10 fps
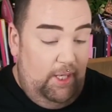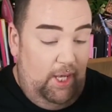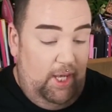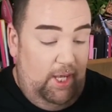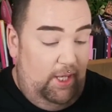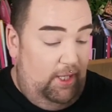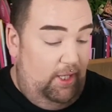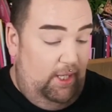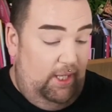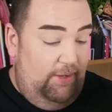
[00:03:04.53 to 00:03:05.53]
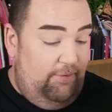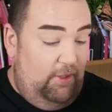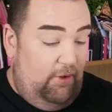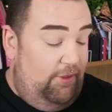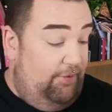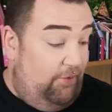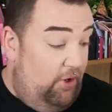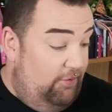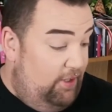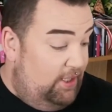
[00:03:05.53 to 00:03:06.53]
even like the
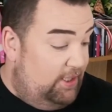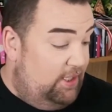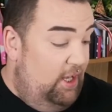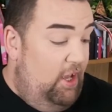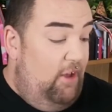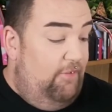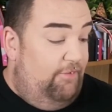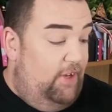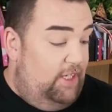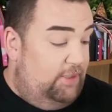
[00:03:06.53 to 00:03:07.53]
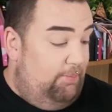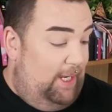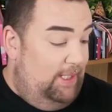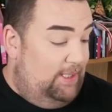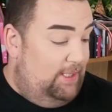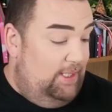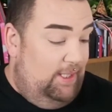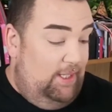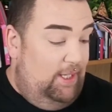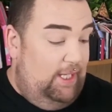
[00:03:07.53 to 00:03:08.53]
virus, first mate,
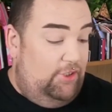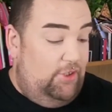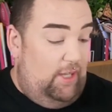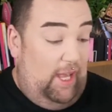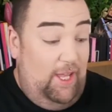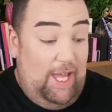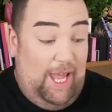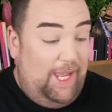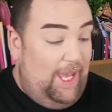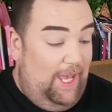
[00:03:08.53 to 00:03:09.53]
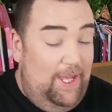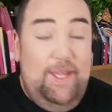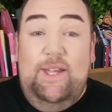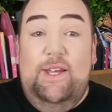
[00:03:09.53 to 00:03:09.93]
it's hacker.